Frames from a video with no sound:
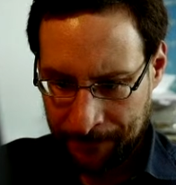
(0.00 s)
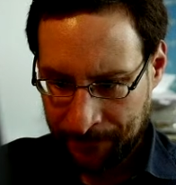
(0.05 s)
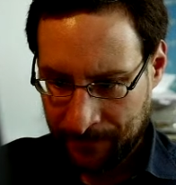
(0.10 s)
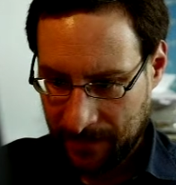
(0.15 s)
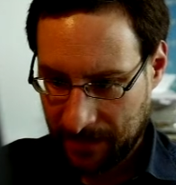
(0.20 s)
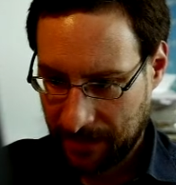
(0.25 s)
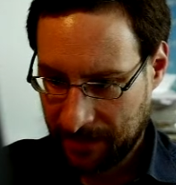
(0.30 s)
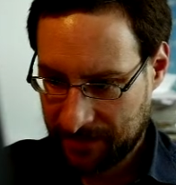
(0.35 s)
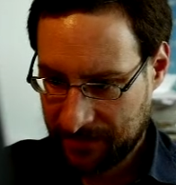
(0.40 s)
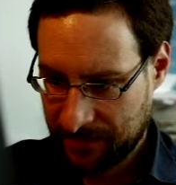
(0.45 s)

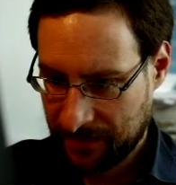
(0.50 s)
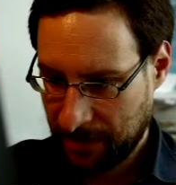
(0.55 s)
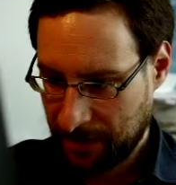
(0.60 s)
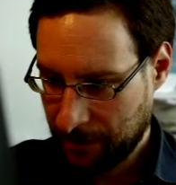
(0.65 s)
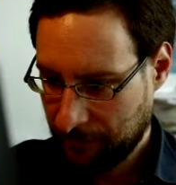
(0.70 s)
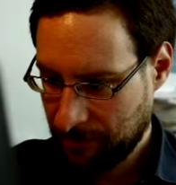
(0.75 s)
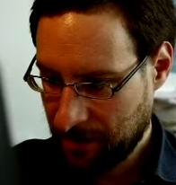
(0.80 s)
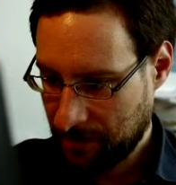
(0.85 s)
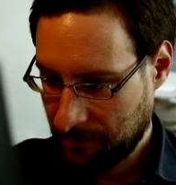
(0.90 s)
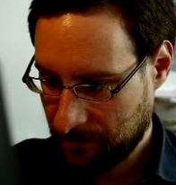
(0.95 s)
It's
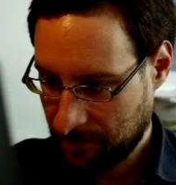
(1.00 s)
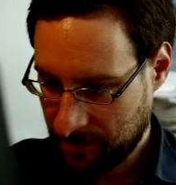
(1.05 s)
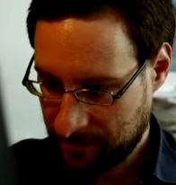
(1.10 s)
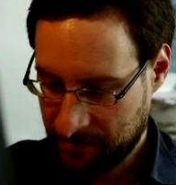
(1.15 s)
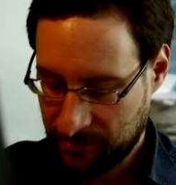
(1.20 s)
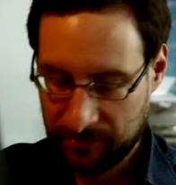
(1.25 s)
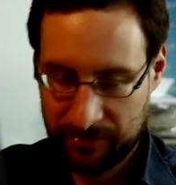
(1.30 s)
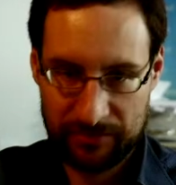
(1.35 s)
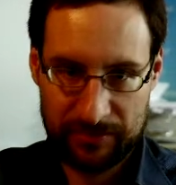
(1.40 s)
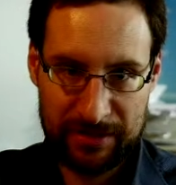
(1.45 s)
hilarious,
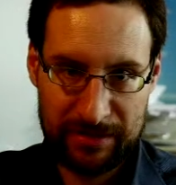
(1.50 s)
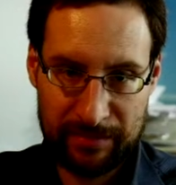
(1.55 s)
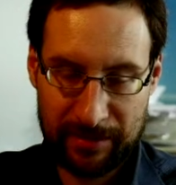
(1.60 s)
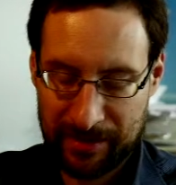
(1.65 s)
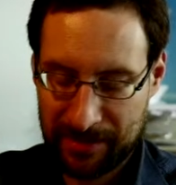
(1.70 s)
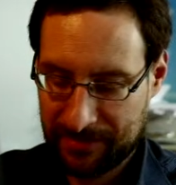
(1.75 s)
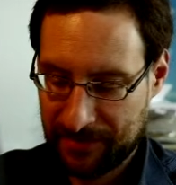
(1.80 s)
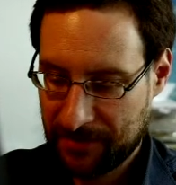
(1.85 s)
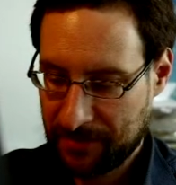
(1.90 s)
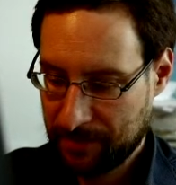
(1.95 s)

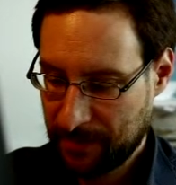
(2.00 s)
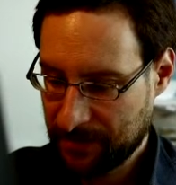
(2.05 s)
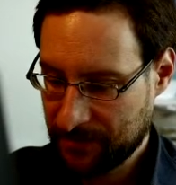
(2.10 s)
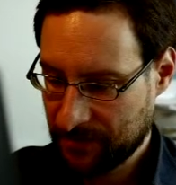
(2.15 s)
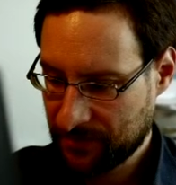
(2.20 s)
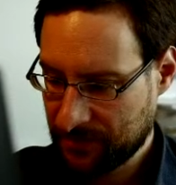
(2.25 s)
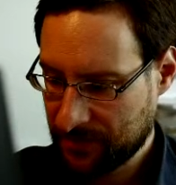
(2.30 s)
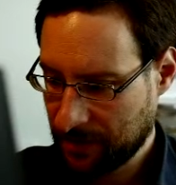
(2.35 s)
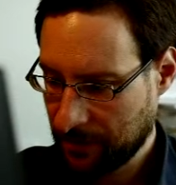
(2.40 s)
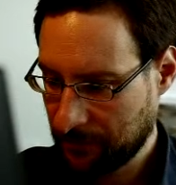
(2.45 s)
debugging this
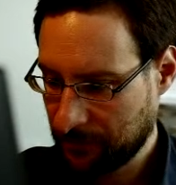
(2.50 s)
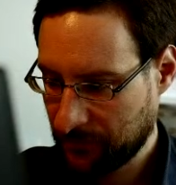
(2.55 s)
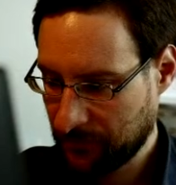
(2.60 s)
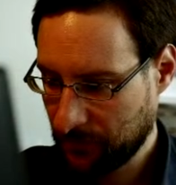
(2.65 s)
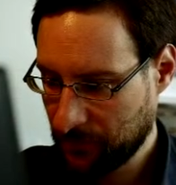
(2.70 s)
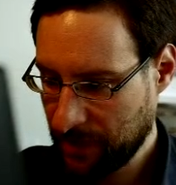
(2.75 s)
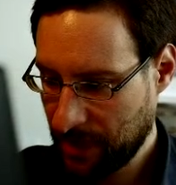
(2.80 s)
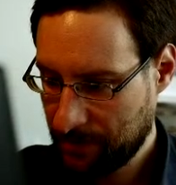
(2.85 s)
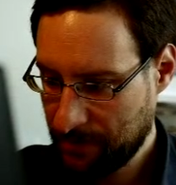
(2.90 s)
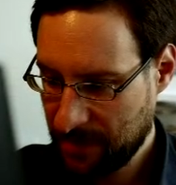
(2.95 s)
Meson stuff.
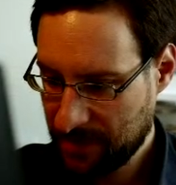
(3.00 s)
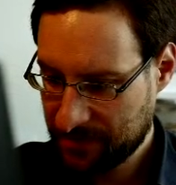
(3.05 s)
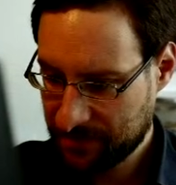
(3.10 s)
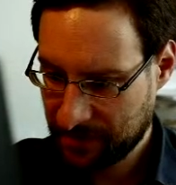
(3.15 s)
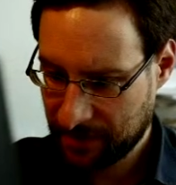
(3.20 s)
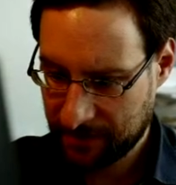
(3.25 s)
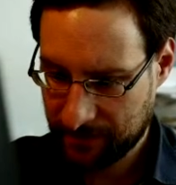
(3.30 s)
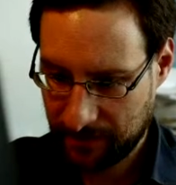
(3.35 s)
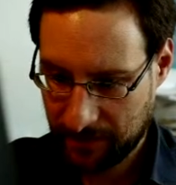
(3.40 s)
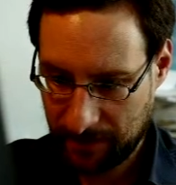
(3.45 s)
So yeah,
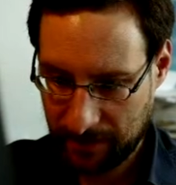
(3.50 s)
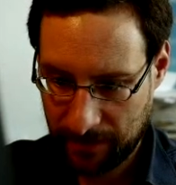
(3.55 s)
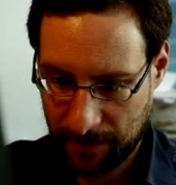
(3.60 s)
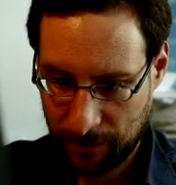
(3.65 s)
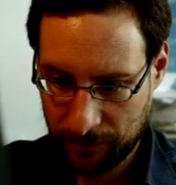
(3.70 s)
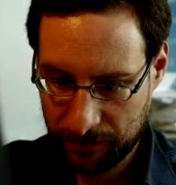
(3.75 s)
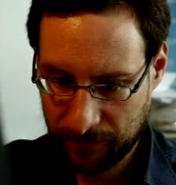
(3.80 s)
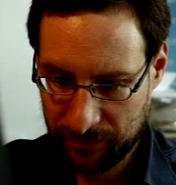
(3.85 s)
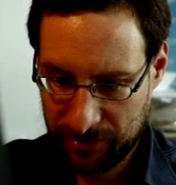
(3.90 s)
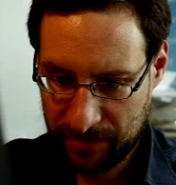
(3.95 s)
Meson,
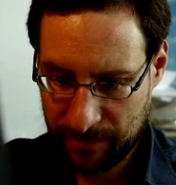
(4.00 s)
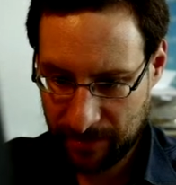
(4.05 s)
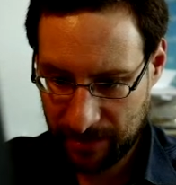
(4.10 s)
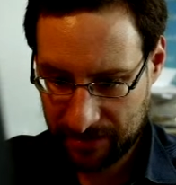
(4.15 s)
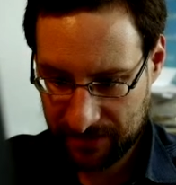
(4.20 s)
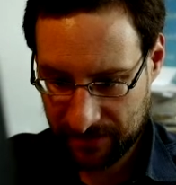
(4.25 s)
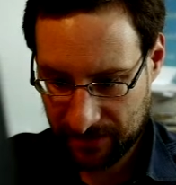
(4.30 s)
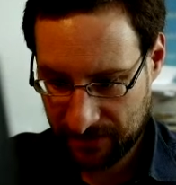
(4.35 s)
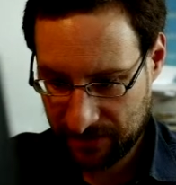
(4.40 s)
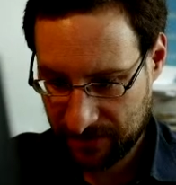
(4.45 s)
how to
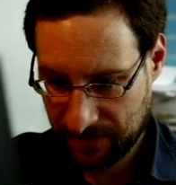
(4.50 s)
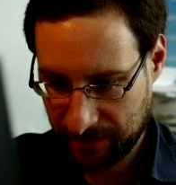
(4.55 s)
debug this?